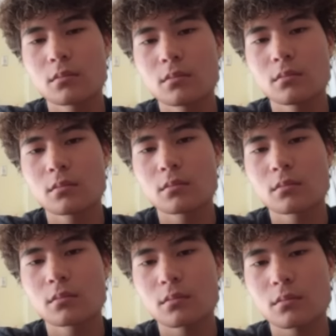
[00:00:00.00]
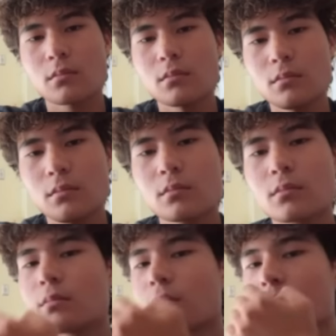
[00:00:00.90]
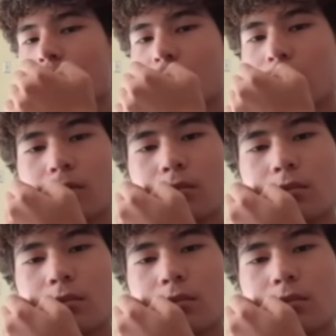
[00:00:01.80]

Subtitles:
No words are spoken by the person on screen.